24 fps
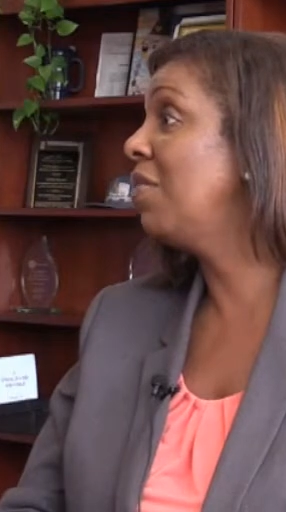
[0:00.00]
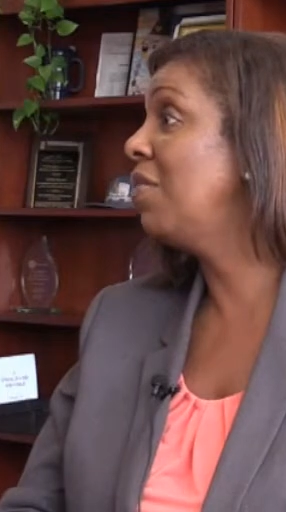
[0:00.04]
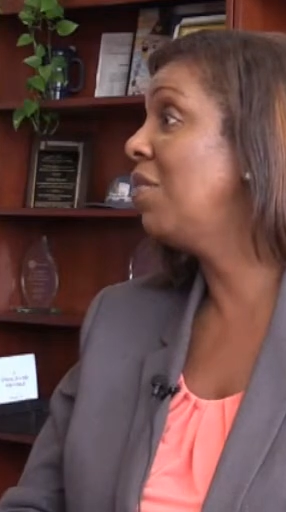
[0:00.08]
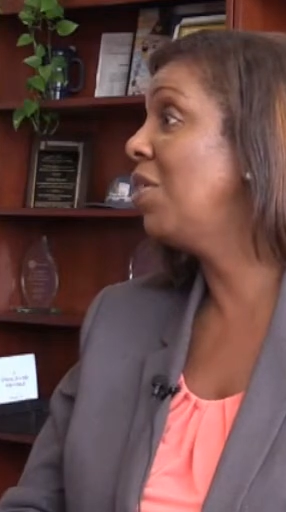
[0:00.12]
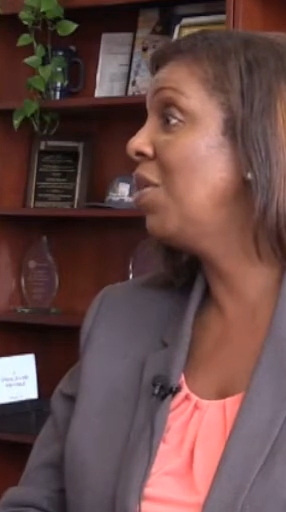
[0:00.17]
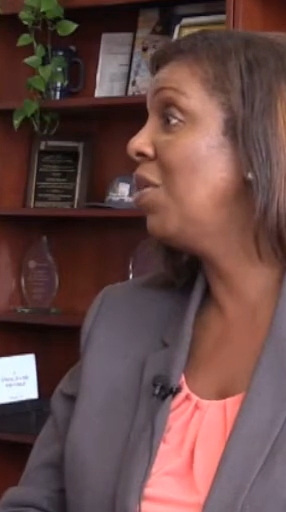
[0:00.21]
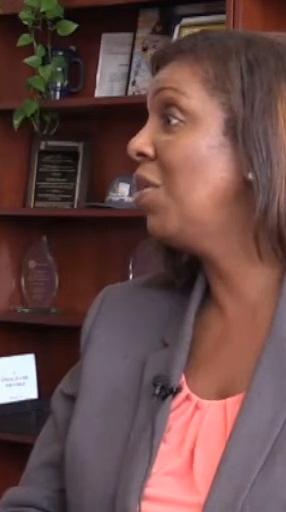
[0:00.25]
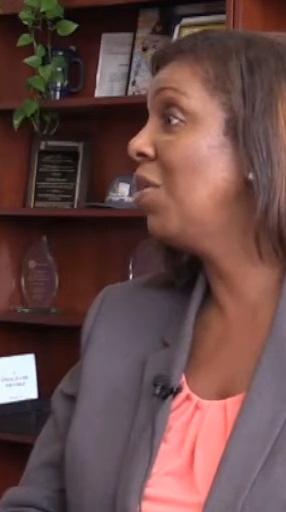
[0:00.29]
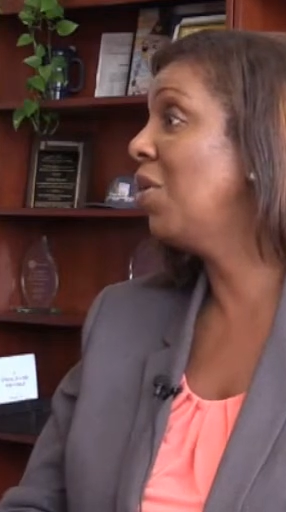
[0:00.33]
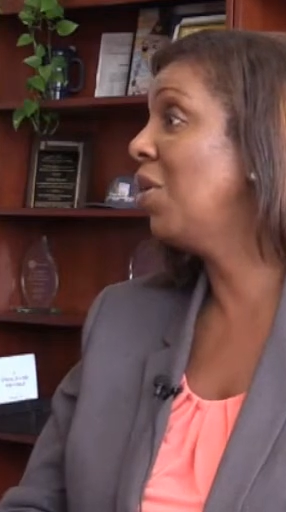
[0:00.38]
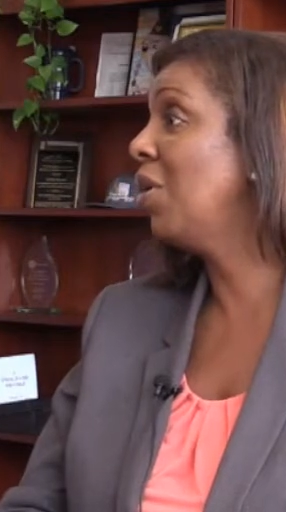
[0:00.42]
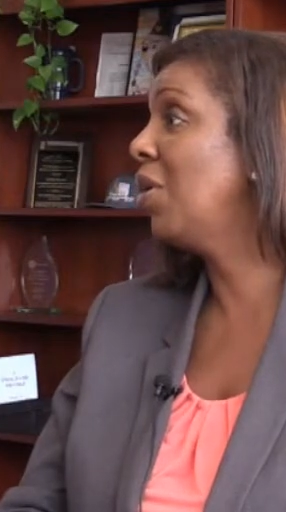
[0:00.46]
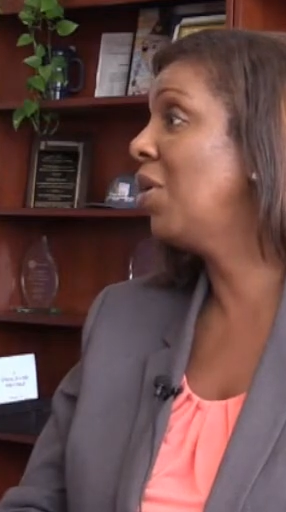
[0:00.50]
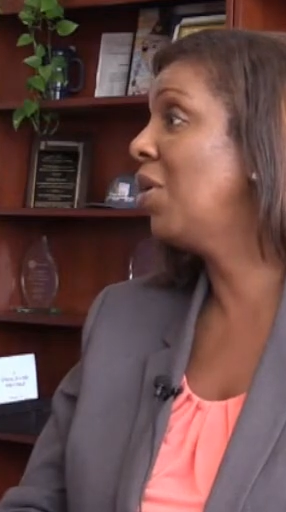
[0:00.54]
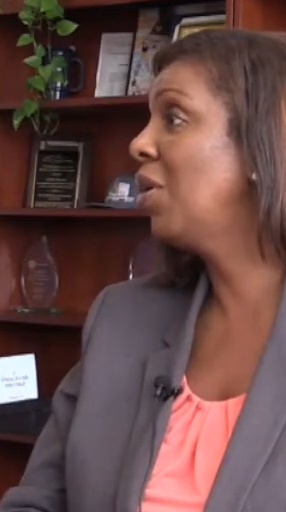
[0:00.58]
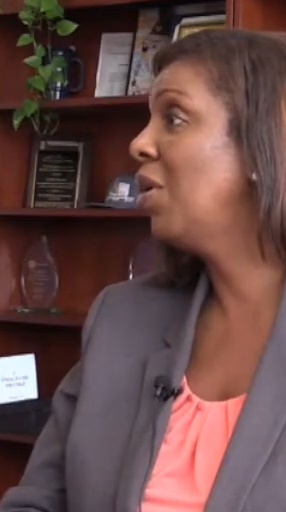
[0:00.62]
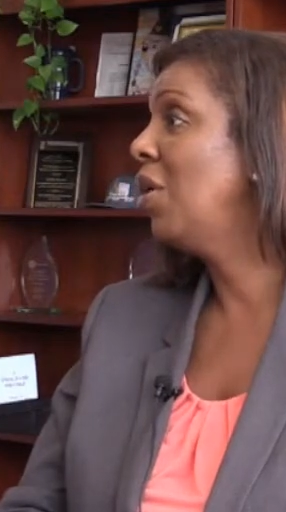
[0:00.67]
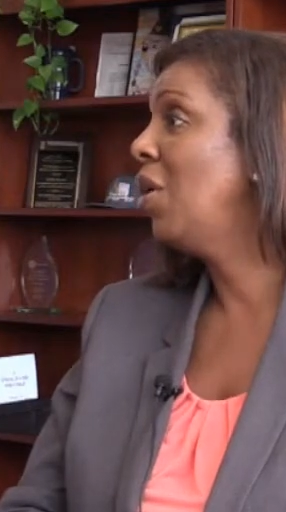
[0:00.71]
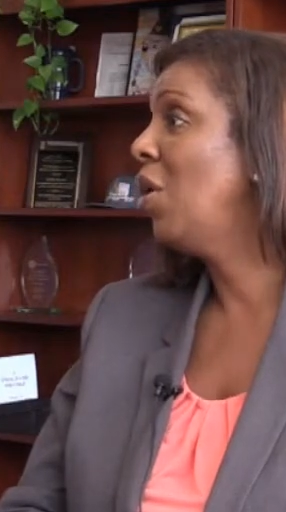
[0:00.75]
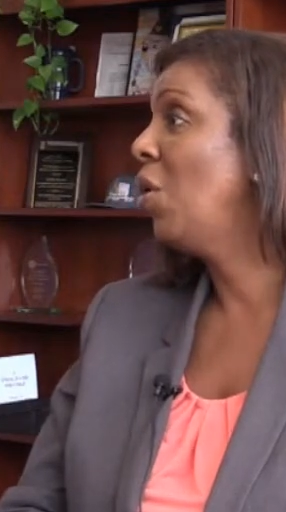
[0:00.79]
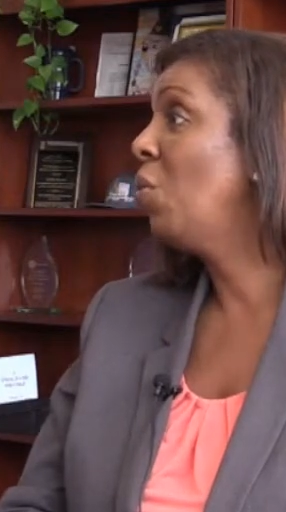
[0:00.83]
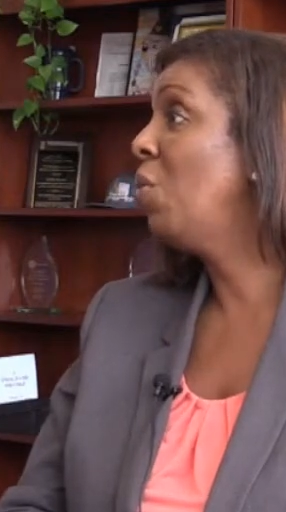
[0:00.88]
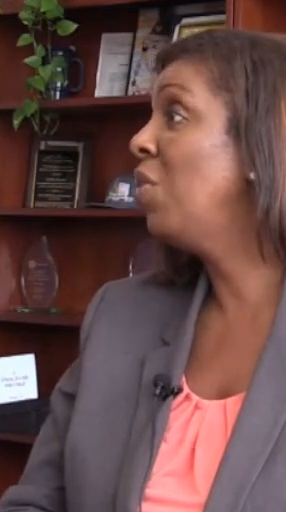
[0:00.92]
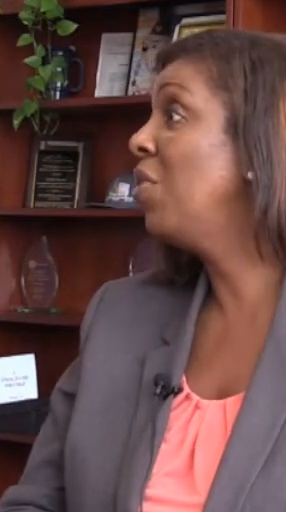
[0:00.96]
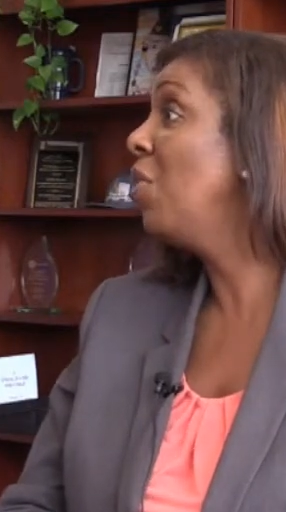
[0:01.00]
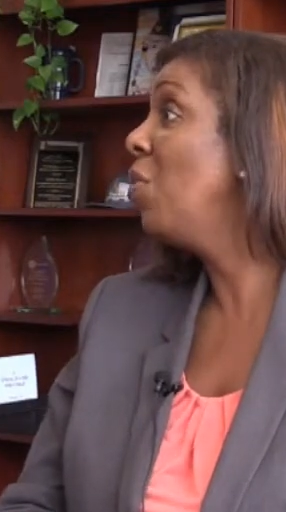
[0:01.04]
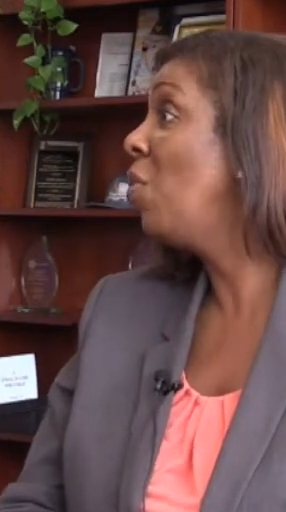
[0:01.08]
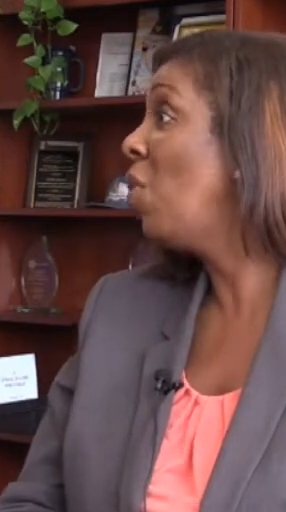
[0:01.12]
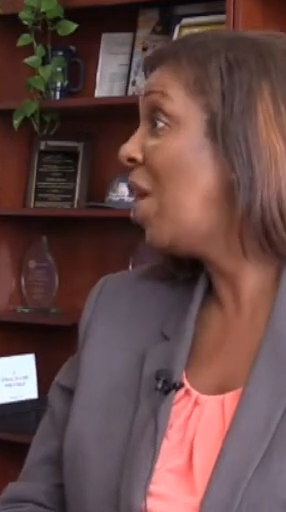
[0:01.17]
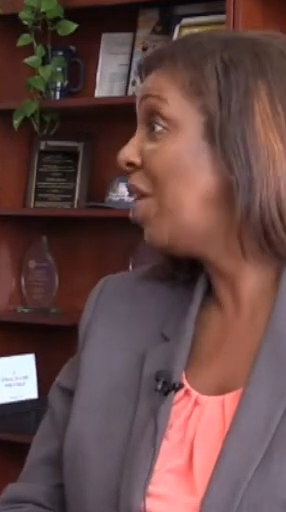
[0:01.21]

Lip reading: of New York. We're the